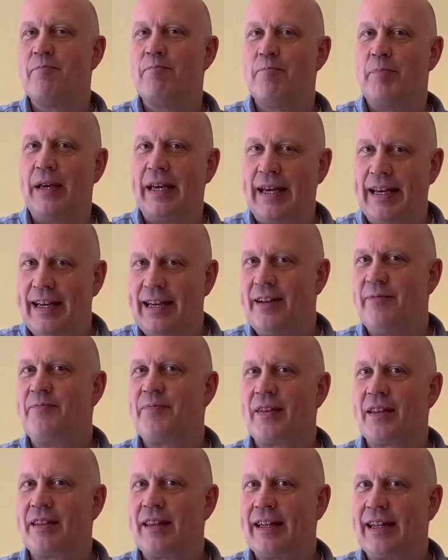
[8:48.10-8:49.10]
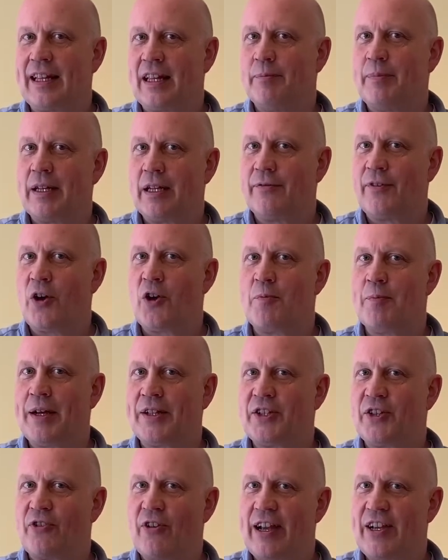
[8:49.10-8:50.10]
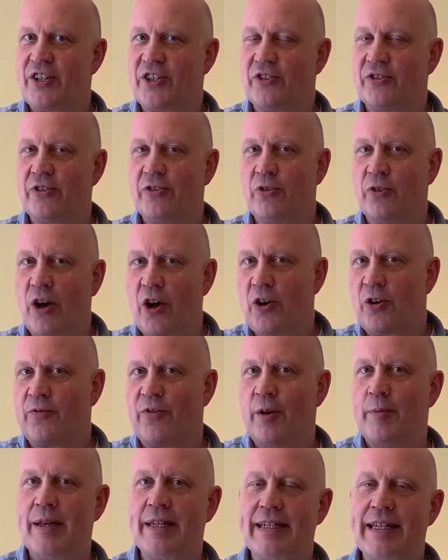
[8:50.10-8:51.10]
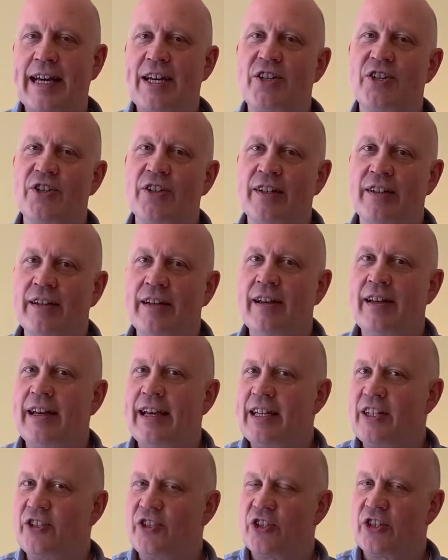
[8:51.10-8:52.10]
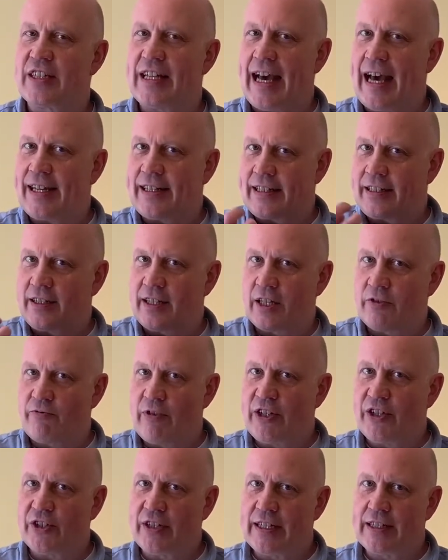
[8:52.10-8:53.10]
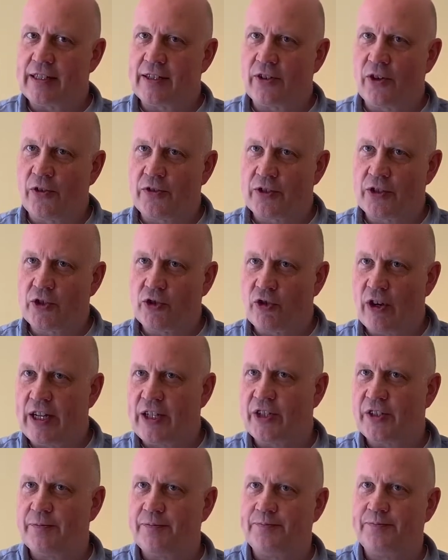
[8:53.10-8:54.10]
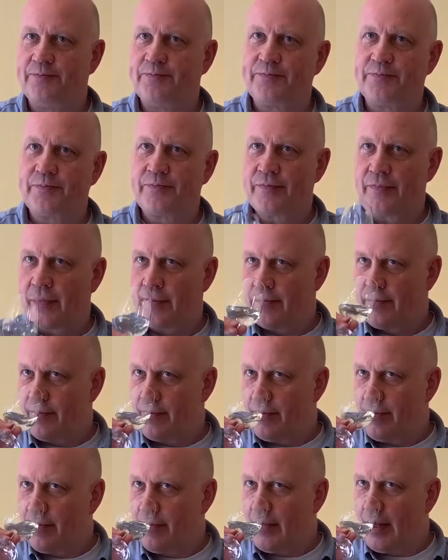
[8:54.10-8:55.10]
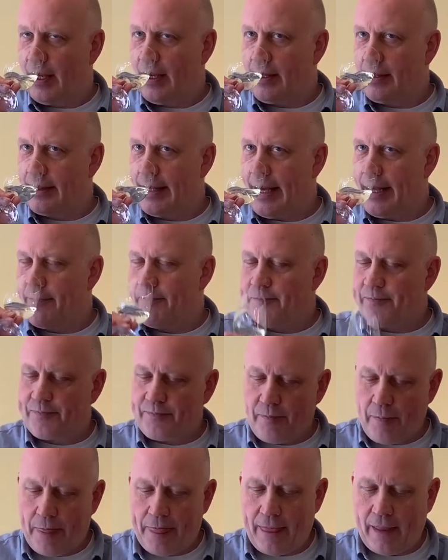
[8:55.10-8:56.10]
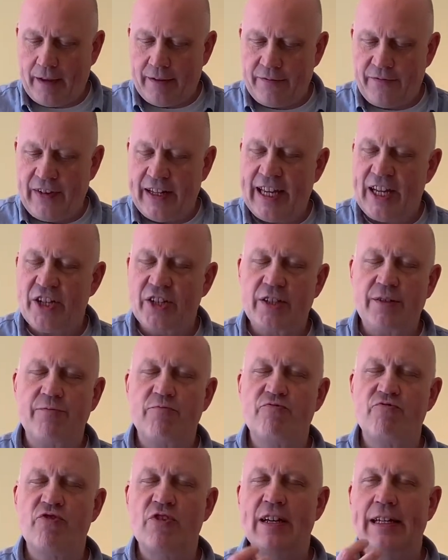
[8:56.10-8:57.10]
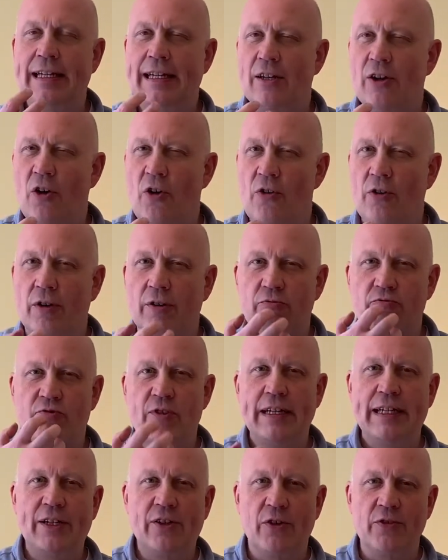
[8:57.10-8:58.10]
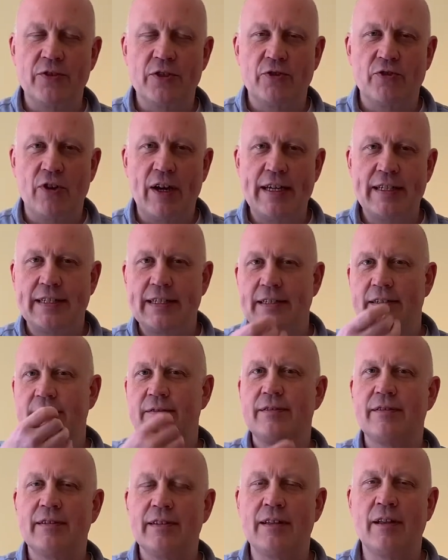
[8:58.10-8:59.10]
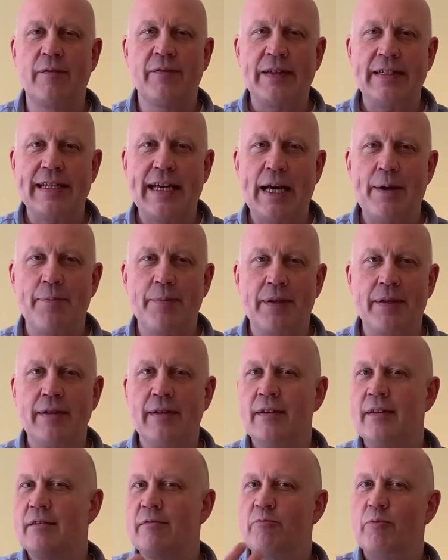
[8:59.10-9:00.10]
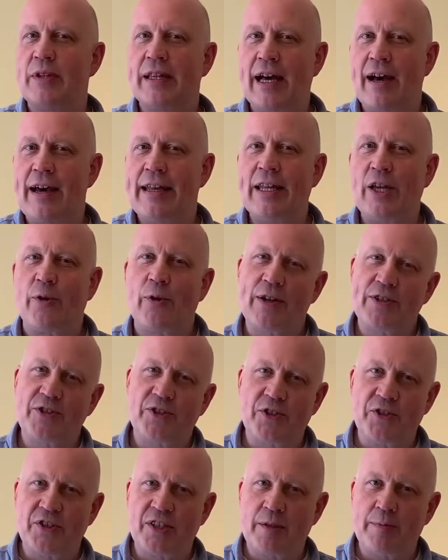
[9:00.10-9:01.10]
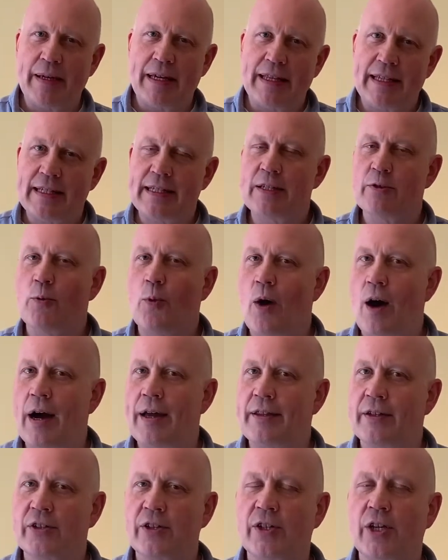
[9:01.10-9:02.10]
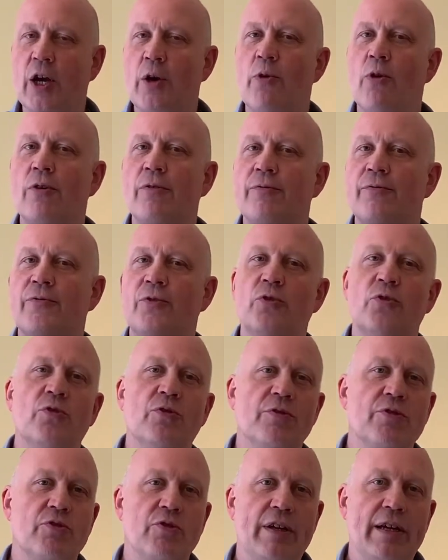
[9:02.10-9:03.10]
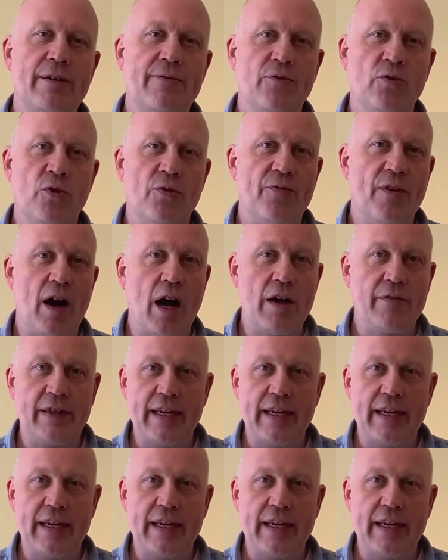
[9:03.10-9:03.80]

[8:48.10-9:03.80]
B, the little bit of oak maturation or oak fermentation is just adding to the richness and concentration. Then finish, really long, really concentrated, lovely depth. Without any question, to me, this is a wine that could go on for 3, 4, 5